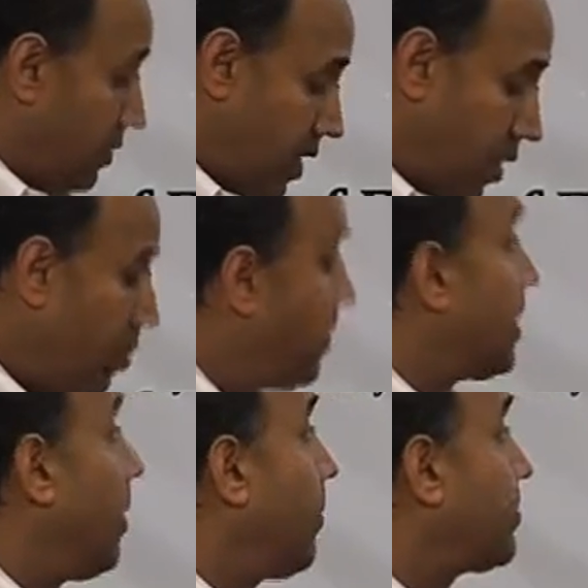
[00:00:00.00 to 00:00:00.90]
there will be
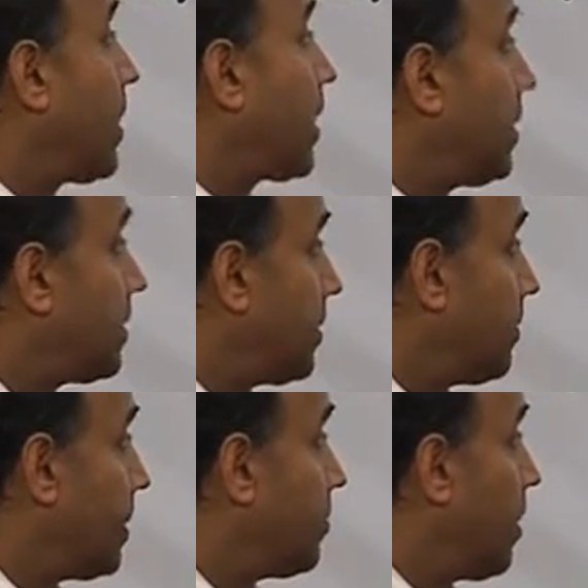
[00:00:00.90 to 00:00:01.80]
some obstacles,
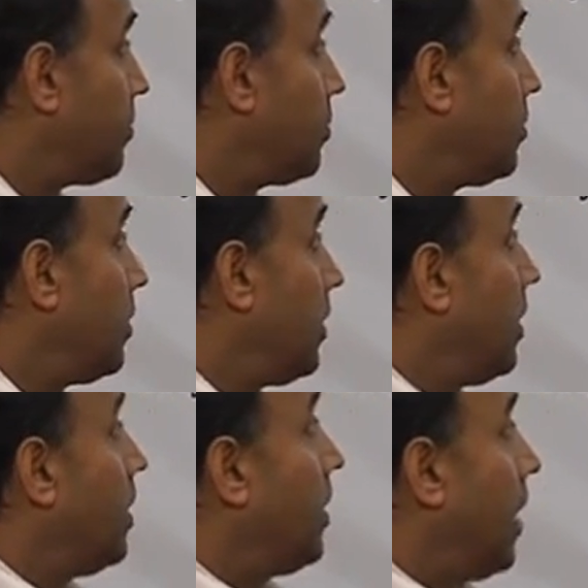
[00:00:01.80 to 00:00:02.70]
but we have to
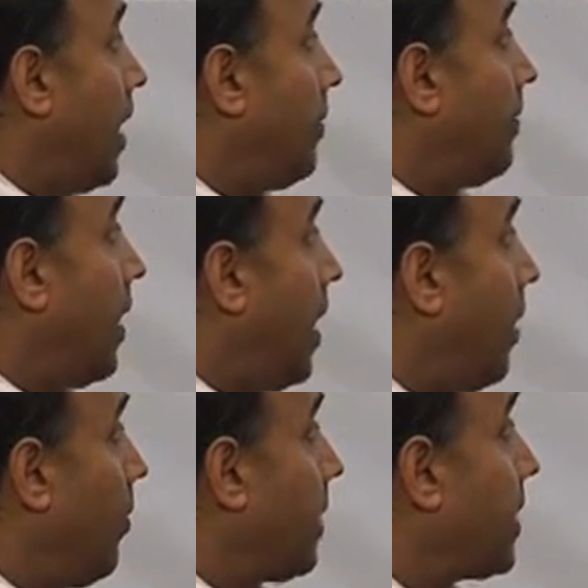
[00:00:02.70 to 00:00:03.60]
have
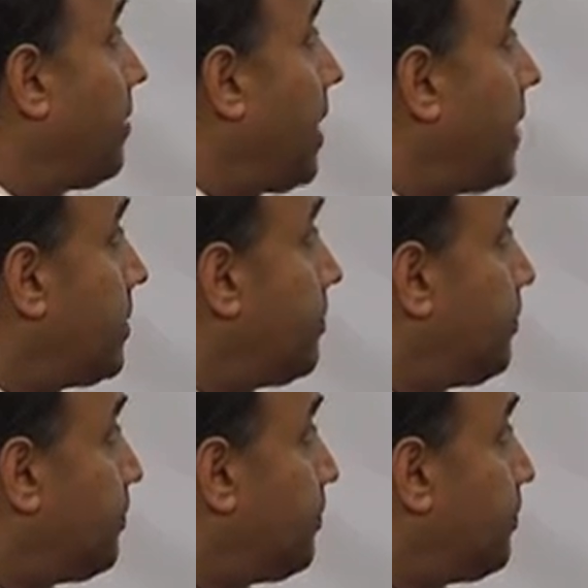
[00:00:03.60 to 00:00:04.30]
overcome that.